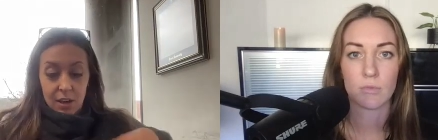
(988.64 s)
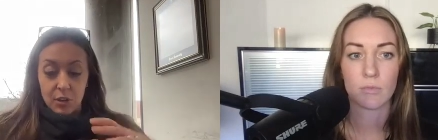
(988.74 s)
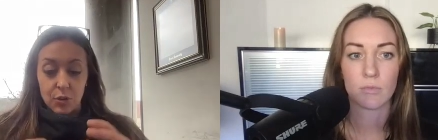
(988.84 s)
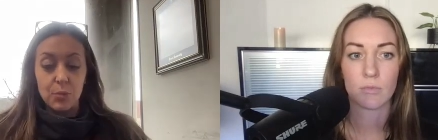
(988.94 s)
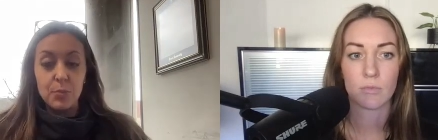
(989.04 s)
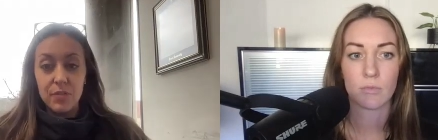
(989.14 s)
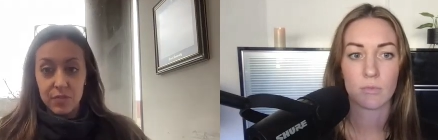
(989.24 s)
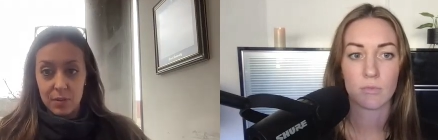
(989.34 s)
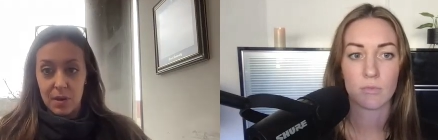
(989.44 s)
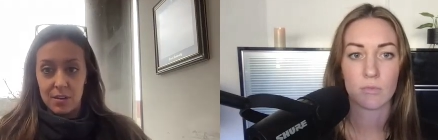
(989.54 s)
Speaker 1: a group of
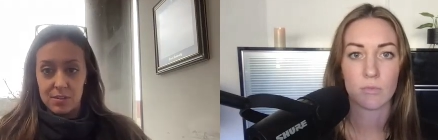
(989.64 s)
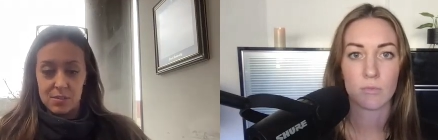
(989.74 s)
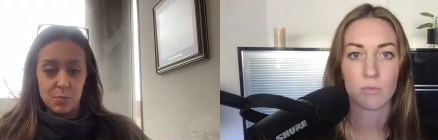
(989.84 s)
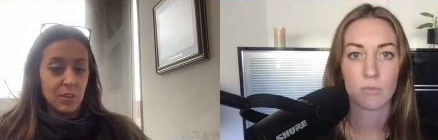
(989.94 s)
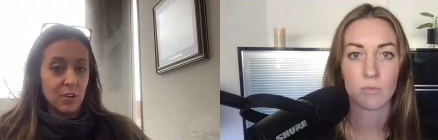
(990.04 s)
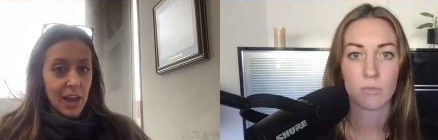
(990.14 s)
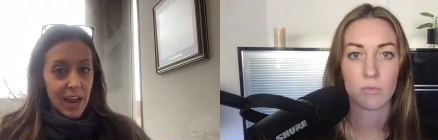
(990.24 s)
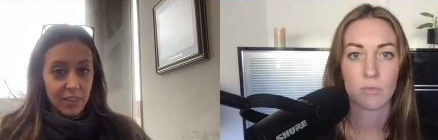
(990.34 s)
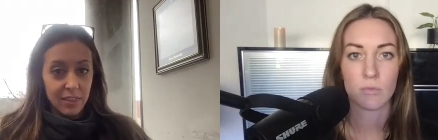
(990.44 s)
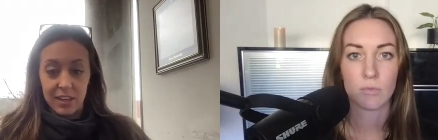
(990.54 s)
females, whether
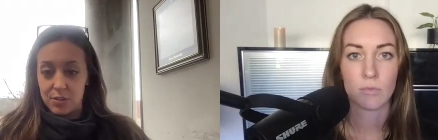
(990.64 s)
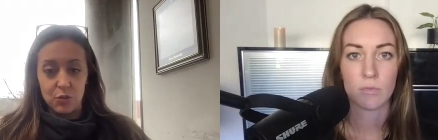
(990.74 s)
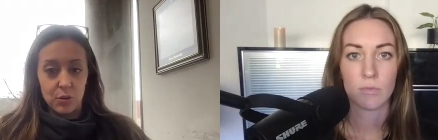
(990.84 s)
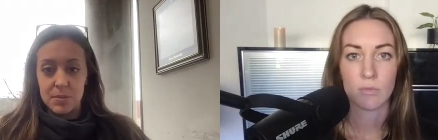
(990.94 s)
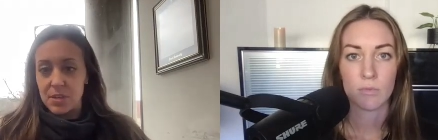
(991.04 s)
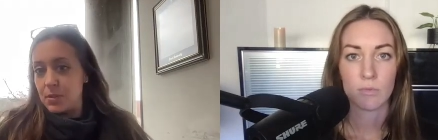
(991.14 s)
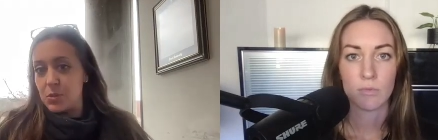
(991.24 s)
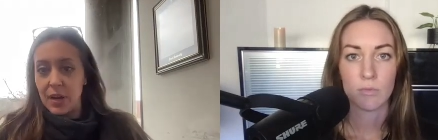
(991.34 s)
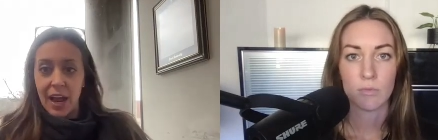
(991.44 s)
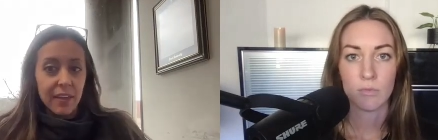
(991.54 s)
ath- they grouped it
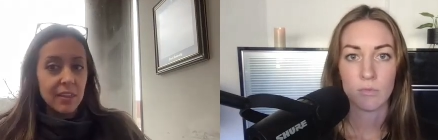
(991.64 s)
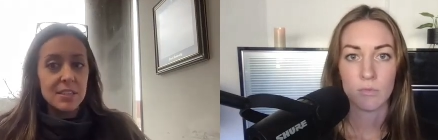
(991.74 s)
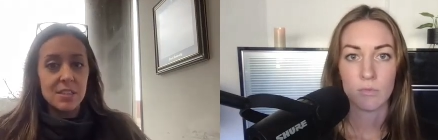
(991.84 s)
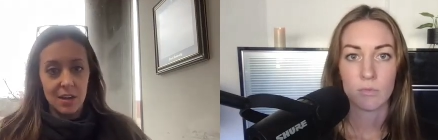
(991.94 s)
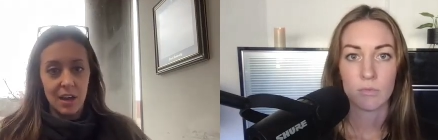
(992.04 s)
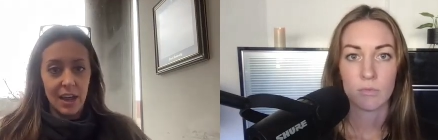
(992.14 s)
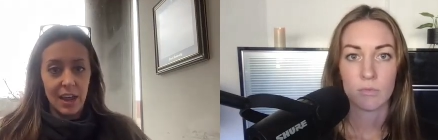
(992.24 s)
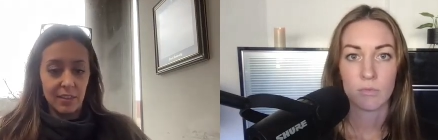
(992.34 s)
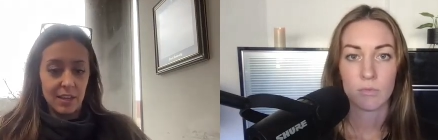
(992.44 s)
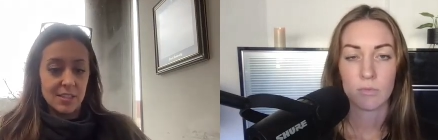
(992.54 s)
between athletes and non
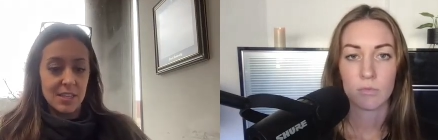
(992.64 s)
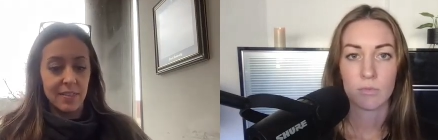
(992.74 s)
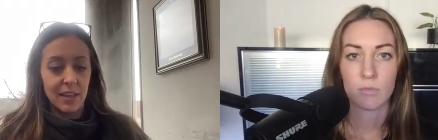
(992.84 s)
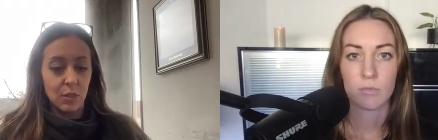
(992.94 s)
athletes, and they